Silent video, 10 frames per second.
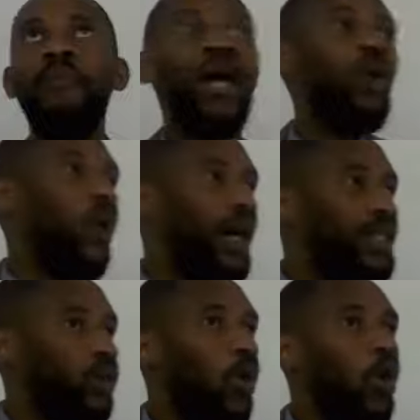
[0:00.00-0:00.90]
are backward
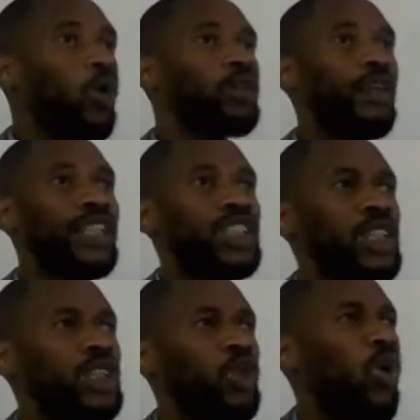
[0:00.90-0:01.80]
or old
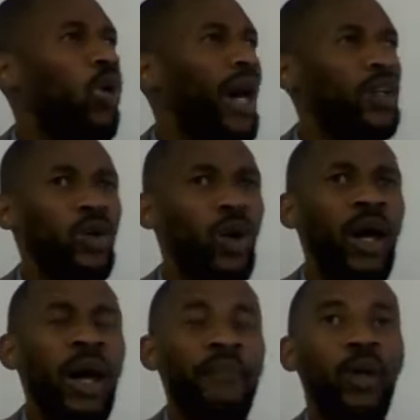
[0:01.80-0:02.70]
fashioned, or I don't
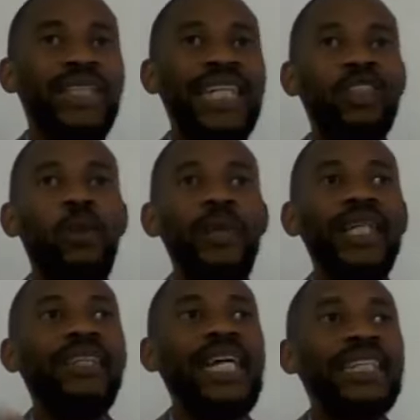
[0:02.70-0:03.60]
know. Because there are so
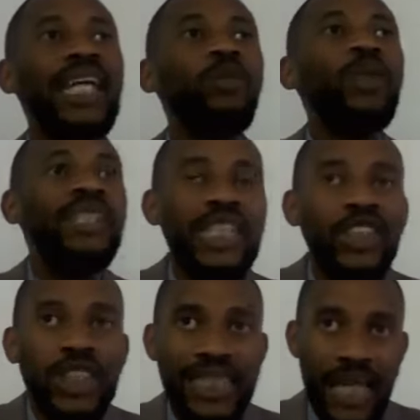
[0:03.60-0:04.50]
many things that we
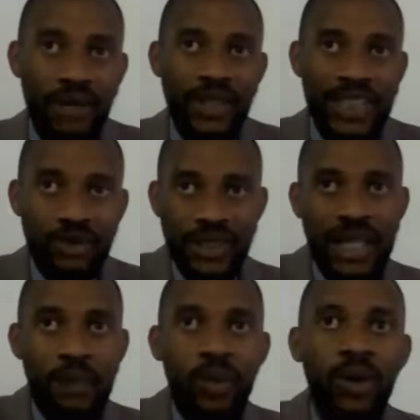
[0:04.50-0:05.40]
teach as Adventists, for
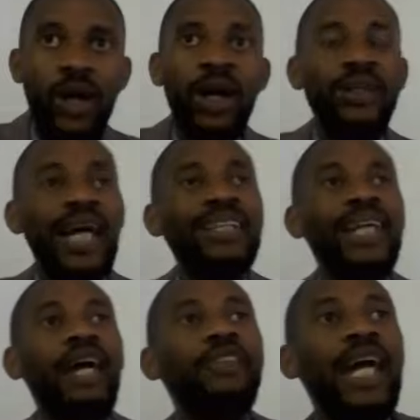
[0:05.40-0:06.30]
example, that
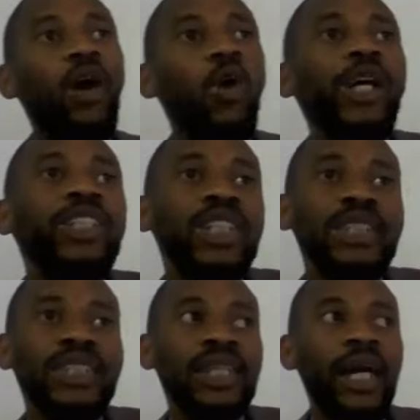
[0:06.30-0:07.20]
have their
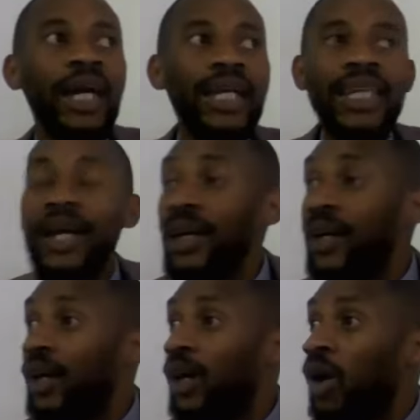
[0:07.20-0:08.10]
origins in the
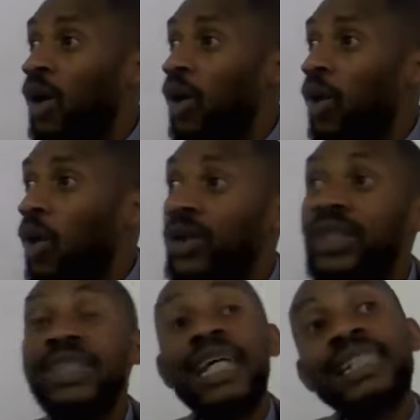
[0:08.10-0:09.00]

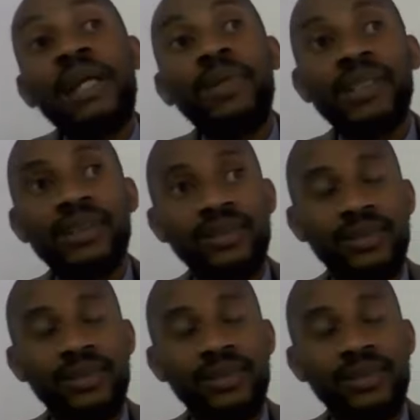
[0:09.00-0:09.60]
Old Testament.